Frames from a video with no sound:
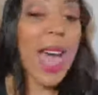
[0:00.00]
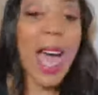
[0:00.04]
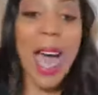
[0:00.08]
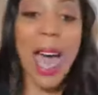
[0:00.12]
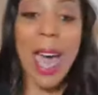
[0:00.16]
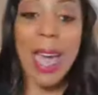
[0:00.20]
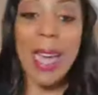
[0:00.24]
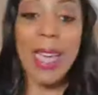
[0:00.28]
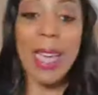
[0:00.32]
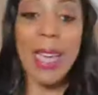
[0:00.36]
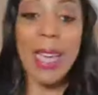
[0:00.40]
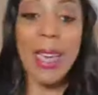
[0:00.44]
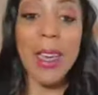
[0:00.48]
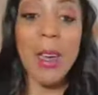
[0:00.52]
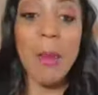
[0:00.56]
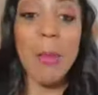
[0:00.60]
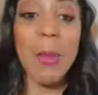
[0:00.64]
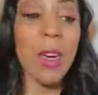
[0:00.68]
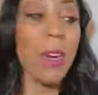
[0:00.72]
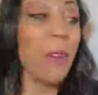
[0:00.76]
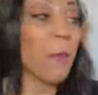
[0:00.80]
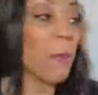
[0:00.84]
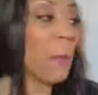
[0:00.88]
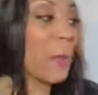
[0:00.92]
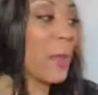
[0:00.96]
I am
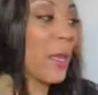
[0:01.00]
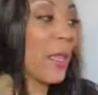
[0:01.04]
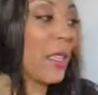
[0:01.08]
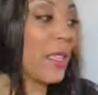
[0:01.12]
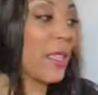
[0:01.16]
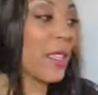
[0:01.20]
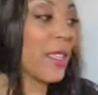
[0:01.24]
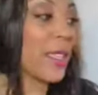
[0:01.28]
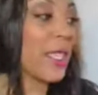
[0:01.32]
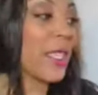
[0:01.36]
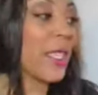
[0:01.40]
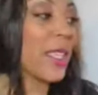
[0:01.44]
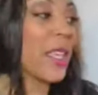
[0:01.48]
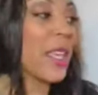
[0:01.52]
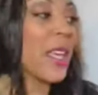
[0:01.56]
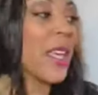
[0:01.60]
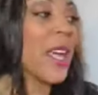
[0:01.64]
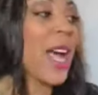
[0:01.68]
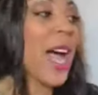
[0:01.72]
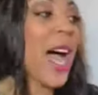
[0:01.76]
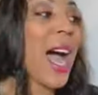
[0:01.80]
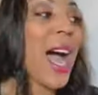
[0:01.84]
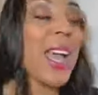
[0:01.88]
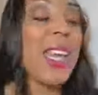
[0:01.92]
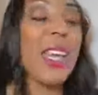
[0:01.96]
of peace.
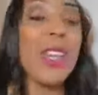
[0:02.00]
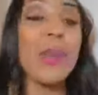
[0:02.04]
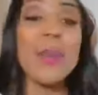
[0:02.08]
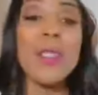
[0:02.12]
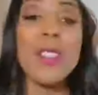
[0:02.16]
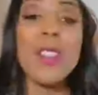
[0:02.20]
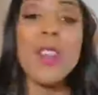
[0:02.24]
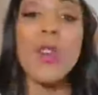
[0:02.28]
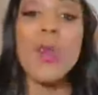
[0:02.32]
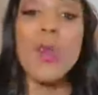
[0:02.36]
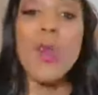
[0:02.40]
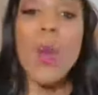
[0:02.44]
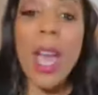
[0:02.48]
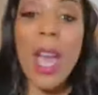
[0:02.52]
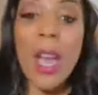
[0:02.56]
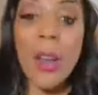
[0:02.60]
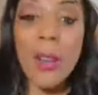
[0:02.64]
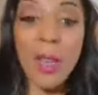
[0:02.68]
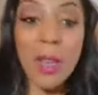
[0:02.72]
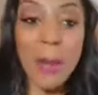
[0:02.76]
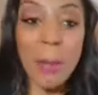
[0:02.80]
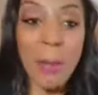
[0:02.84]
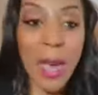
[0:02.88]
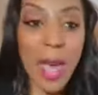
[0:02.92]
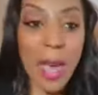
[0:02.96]
I am
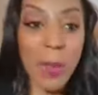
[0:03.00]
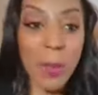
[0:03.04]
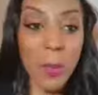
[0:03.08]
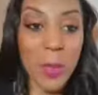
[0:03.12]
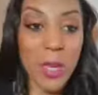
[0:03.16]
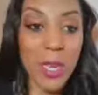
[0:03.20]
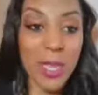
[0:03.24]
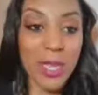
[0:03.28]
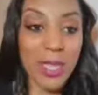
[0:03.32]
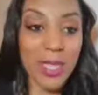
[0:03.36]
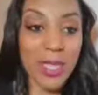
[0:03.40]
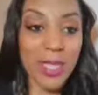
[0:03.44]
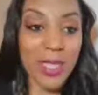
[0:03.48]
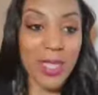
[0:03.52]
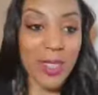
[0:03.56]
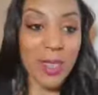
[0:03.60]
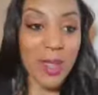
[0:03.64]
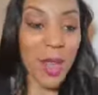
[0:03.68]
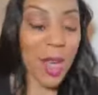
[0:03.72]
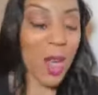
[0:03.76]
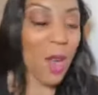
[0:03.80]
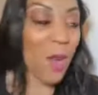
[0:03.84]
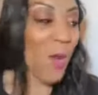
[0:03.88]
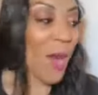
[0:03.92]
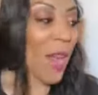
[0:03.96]
surrounded by peace.
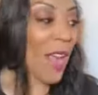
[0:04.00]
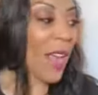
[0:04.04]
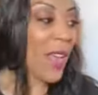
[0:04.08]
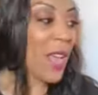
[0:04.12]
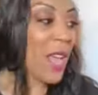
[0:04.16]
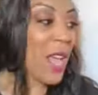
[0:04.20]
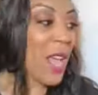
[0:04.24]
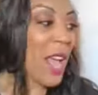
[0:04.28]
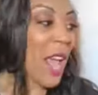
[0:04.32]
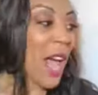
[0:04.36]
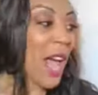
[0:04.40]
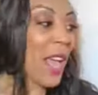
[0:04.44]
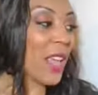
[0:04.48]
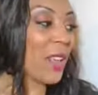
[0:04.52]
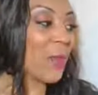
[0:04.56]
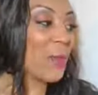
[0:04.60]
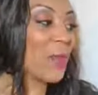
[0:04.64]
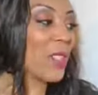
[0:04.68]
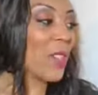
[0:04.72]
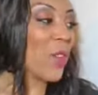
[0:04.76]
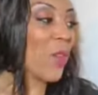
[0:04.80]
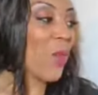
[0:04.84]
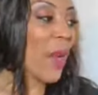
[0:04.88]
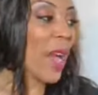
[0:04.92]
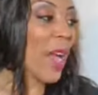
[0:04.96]
All right. I am
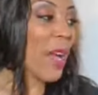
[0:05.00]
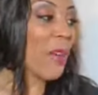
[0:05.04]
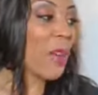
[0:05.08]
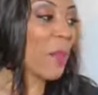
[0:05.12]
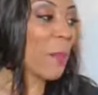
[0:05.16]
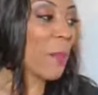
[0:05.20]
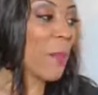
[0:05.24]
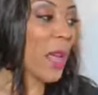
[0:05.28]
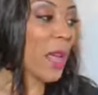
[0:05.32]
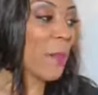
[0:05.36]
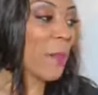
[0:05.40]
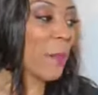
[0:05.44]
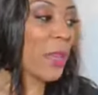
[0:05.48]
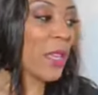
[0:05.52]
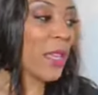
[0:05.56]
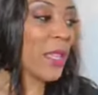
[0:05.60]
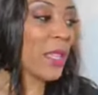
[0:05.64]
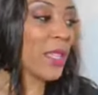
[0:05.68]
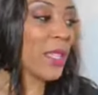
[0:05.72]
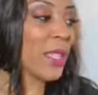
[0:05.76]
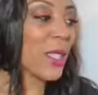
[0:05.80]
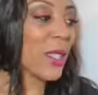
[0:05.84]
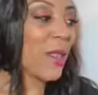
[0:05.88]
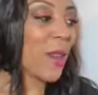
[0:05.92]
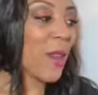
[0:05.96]
surrounded by
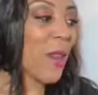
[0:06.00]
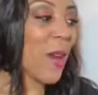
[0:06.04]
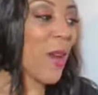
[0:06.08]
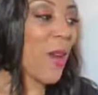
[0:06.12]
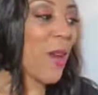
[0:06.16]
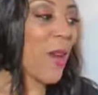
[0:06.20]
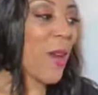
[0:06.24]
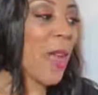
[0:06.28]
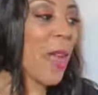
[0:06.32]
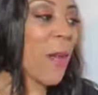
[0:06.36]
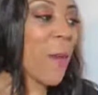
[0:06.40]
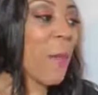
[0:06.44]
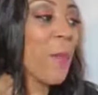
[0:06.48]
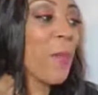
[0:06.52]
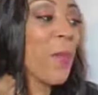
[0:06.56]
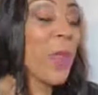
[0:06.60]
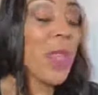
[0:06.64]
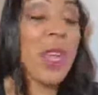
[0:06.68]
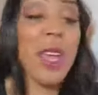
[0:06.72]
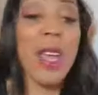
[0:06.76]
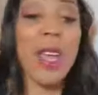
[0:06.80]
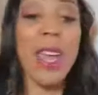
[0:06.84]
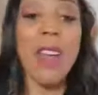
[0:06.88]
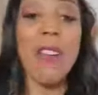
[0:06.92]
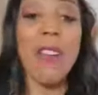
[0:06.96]
peace. All right.
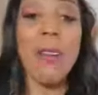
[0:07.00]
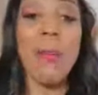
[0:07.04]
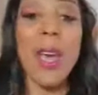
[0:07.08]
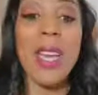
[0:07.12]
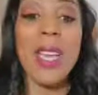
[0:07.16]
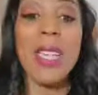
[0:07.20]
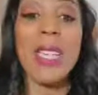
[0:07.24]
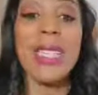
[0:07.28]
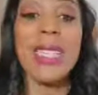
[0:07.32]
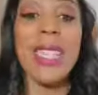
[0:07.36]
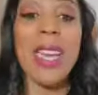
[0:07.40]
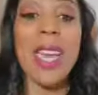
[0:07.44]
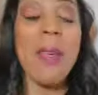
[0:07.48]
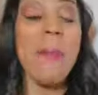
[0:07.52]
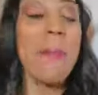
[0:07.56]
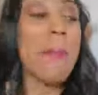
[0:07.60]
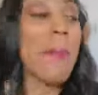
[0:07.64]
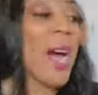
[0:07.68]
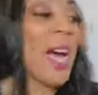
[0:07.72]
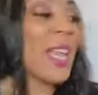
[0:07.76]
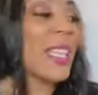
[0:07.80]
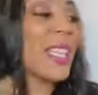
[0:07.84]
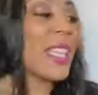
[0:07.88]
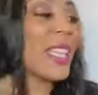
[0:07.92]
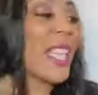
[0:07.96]
Everybody say,
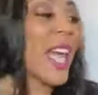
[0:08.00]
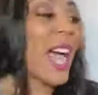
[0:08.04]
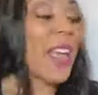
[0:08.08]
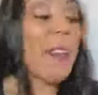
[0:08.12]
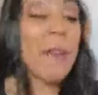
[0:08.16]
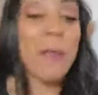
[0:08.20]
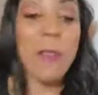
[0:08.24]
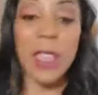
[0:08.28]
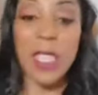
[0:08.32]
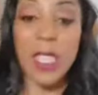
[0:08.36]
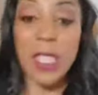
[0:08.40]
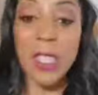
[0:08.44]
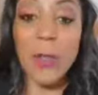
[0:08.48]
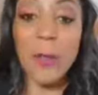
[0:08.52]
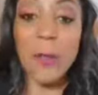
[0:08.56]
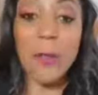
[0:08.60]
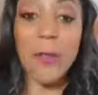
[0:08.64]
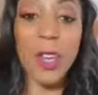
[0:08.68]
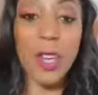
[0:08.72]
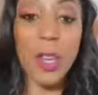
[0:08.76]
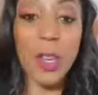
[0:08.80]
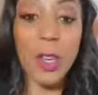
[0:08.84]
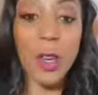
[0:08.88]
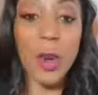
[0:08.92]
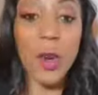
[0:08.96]
My life is
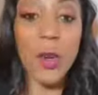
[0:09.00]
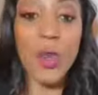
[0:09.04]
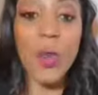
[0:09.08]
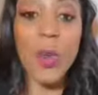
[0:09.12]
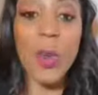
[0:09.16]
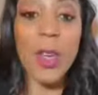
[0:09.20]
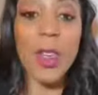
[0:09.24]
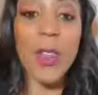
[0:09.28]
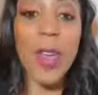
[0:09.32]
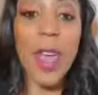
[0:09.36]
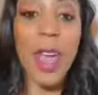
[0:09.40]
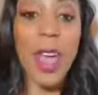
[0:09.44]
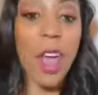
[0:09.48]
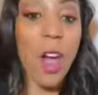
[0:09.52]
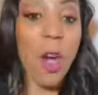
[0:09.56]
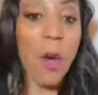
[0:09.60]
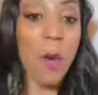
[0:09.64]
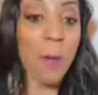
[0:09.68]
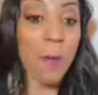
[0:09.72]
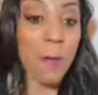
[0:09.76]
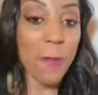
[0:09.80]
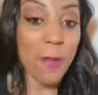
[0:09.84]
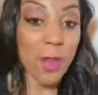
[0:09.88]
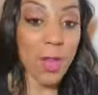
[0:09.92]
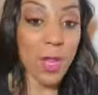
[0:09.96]
filled with
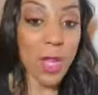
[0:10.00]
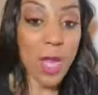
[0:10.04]
health.